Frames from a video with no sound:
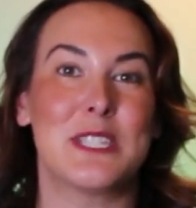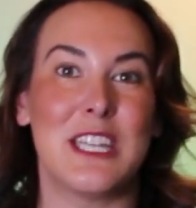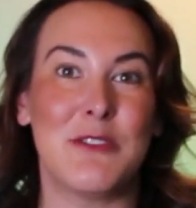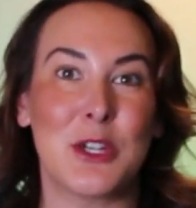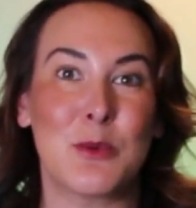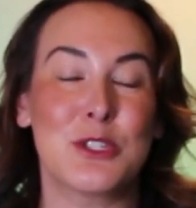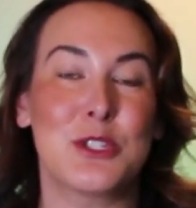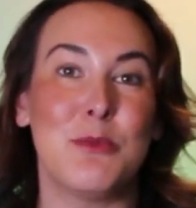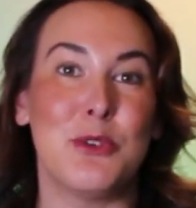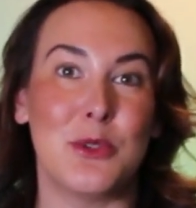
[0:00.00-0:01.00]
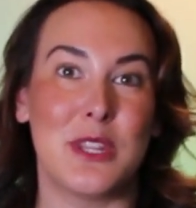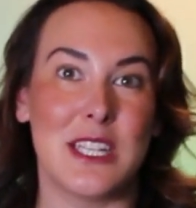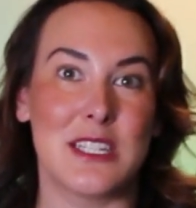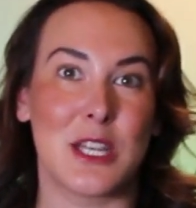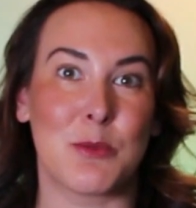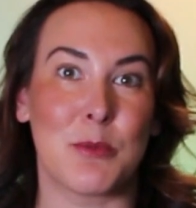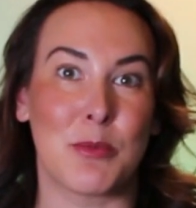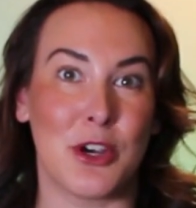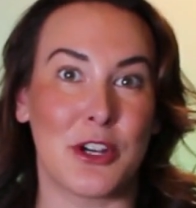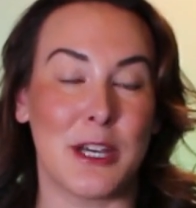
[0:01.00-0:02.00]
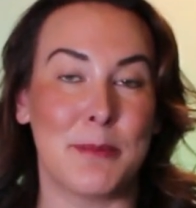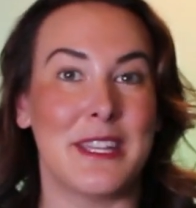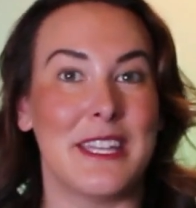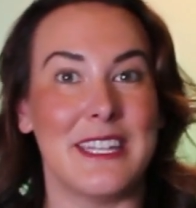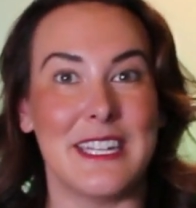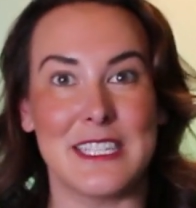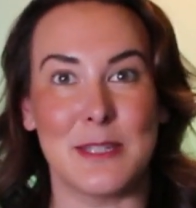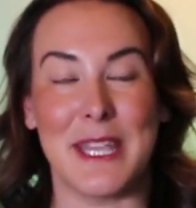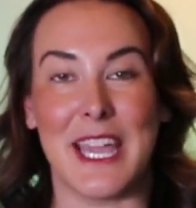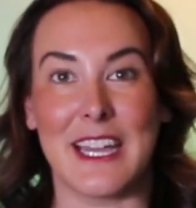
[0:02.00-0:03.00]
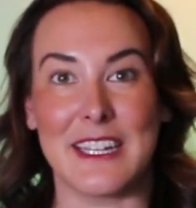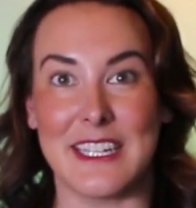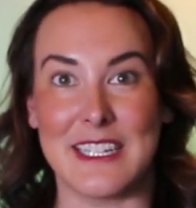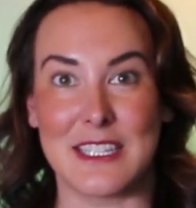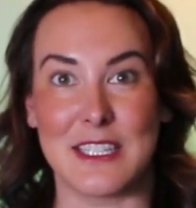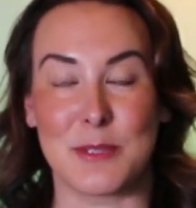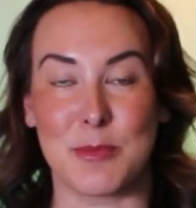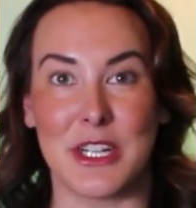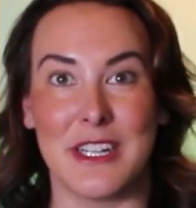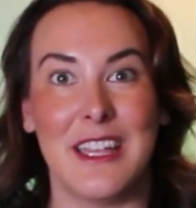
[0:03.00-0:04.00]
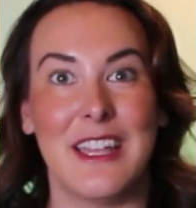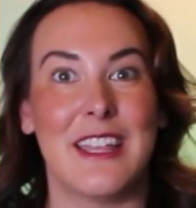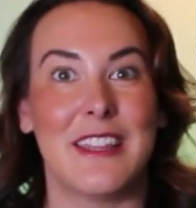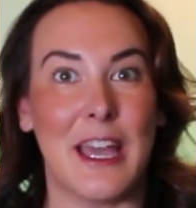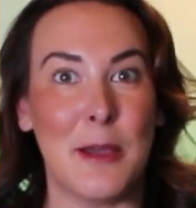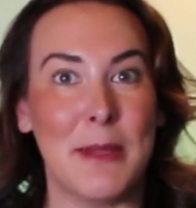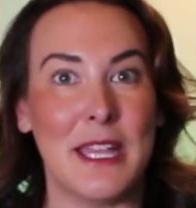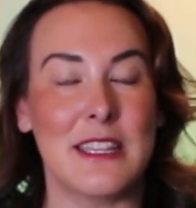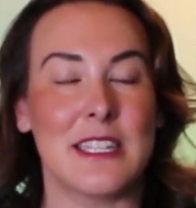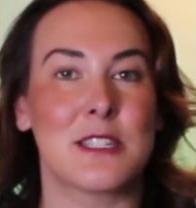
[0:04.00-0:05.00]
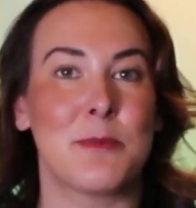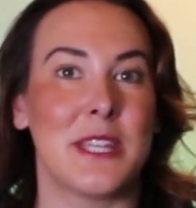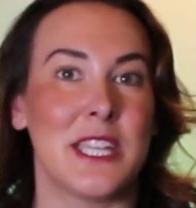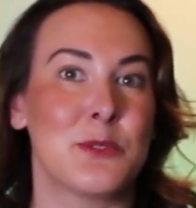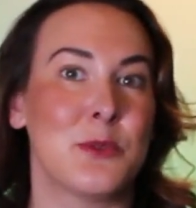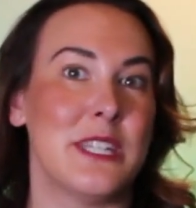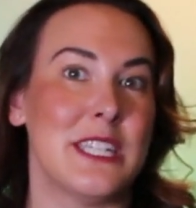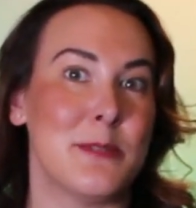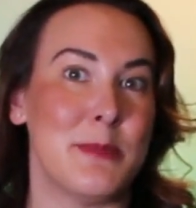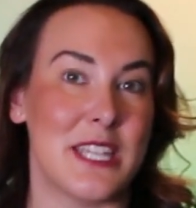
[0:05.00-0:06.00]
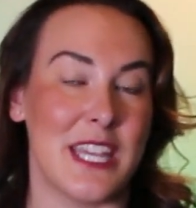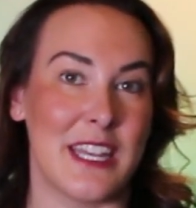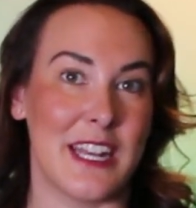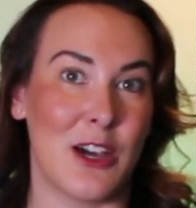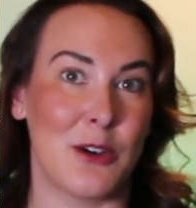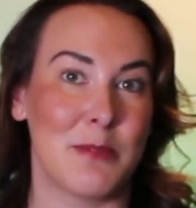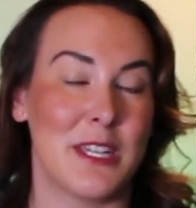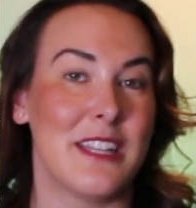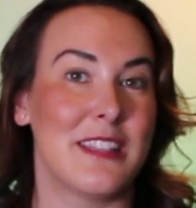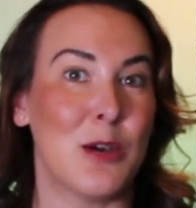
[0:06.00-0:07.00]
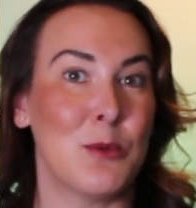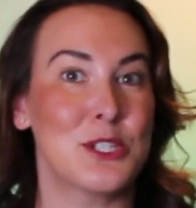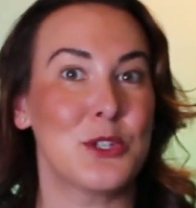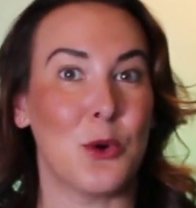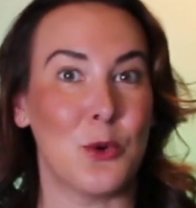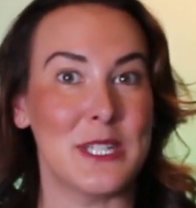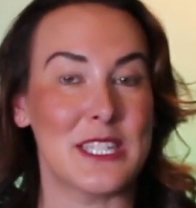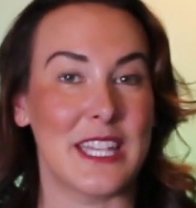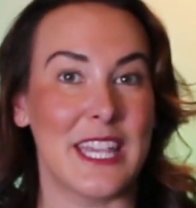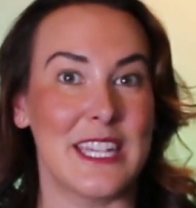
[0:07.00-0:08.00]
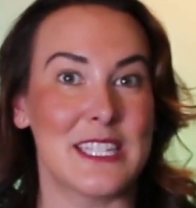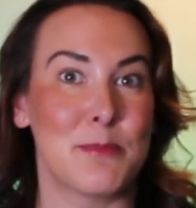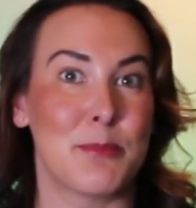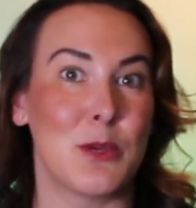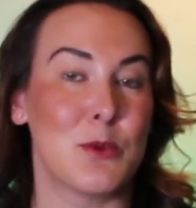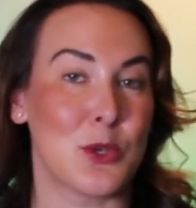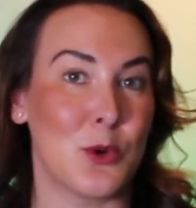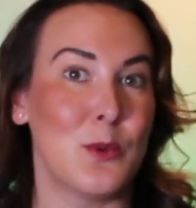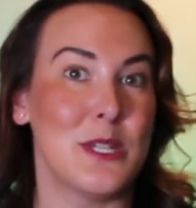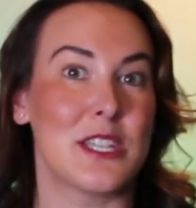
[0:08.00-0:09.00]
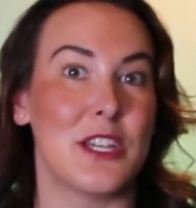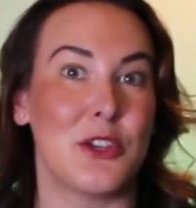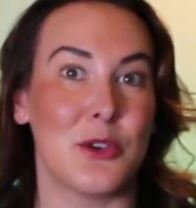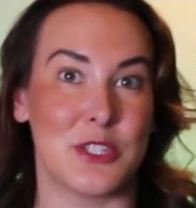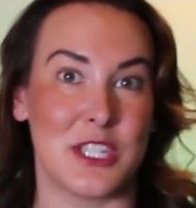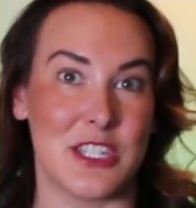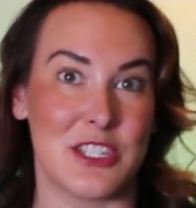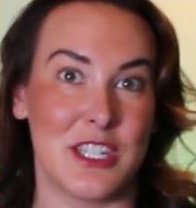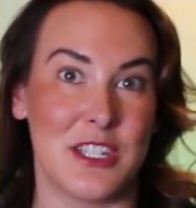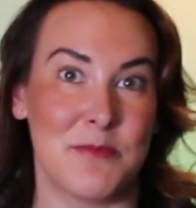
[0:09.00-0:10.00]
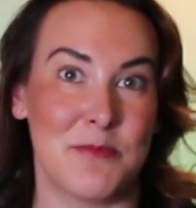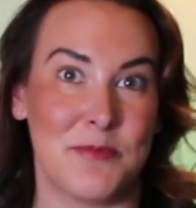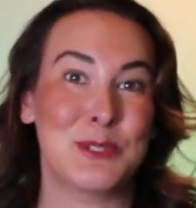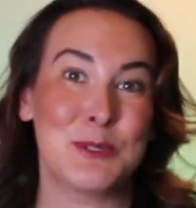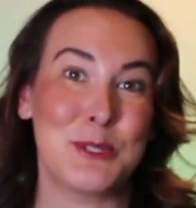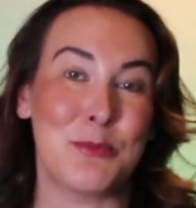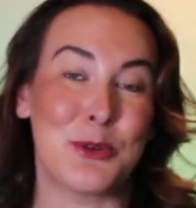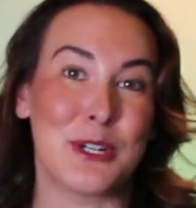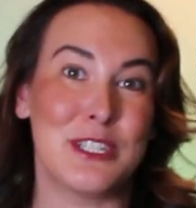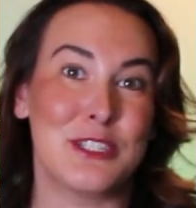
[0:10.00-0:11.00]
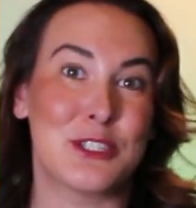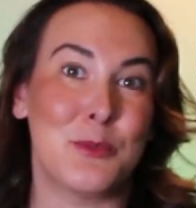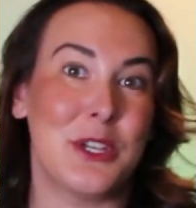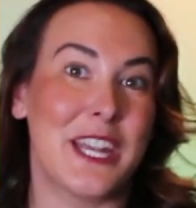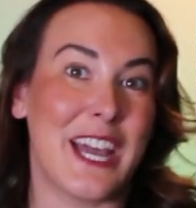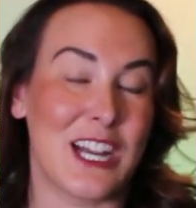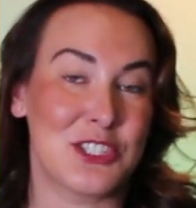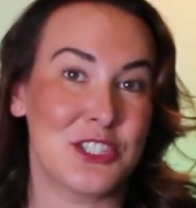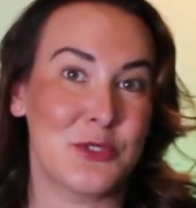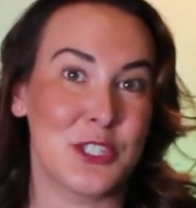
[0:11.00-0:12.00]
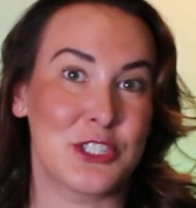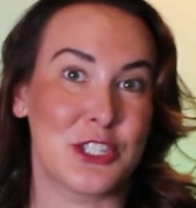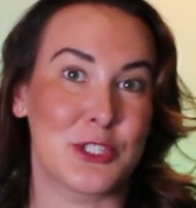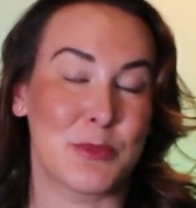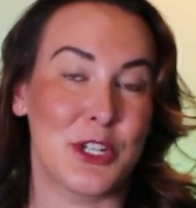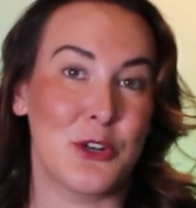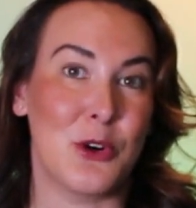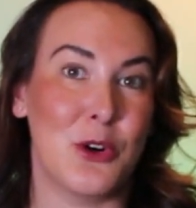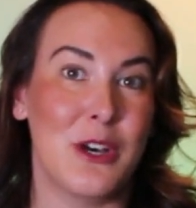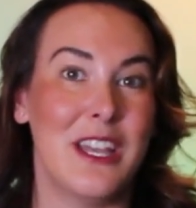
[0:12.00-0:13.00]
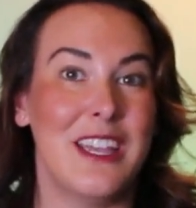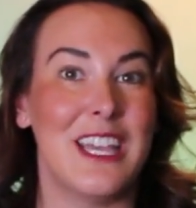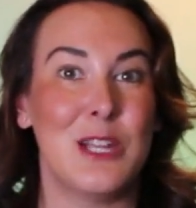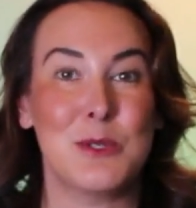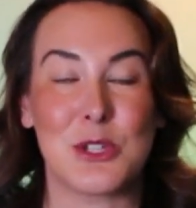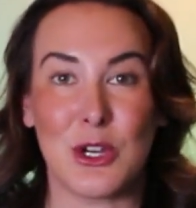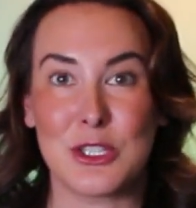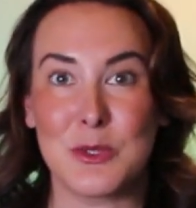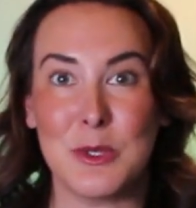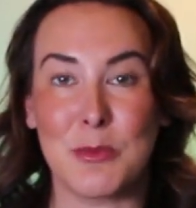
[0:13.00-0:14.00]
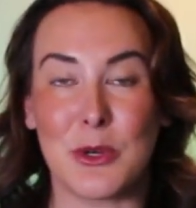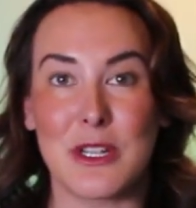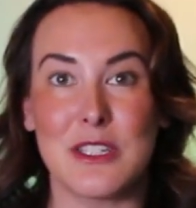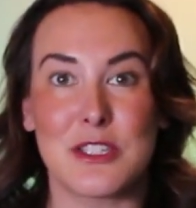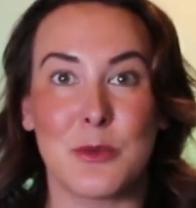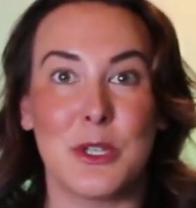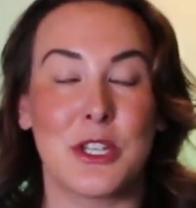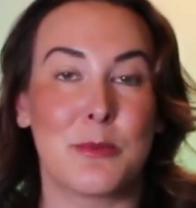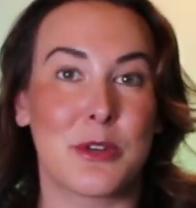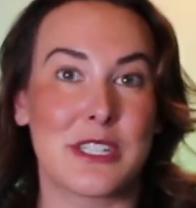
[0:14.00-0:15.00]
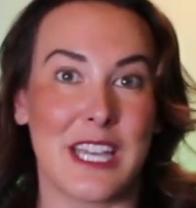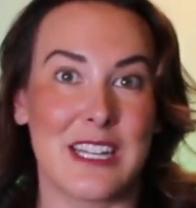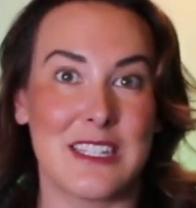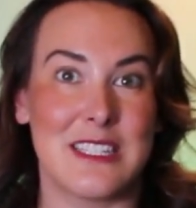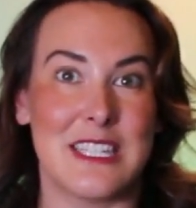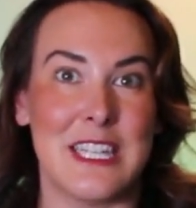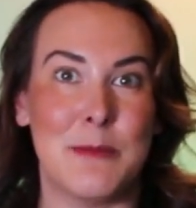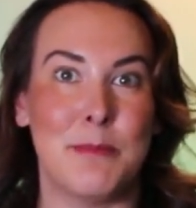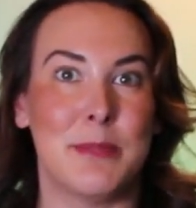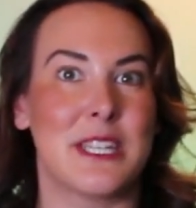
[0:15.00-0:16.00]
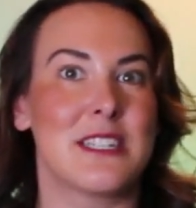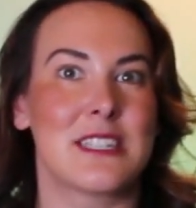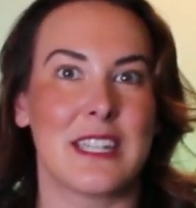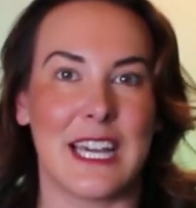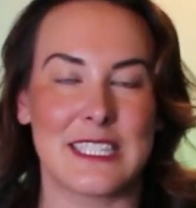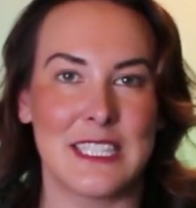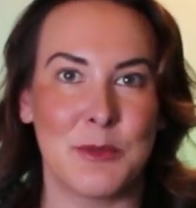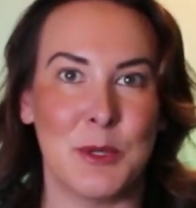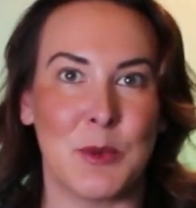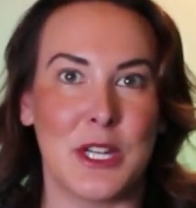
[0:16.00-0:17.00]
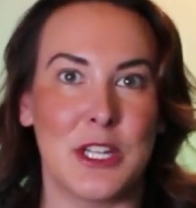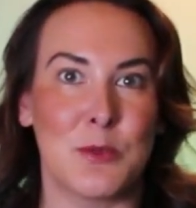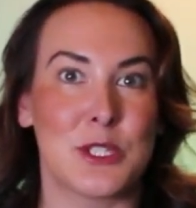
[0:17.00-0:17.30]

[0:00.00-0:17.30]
was, if there were some new things that were brought up that needed to be added into the sprint, that meant that some things would need to be taken out. That wasn't always the case, but it was always a negotiation. This was important so we could actually reach our sprint goal, and it was also important so we could protect the team, because the last thing we wanted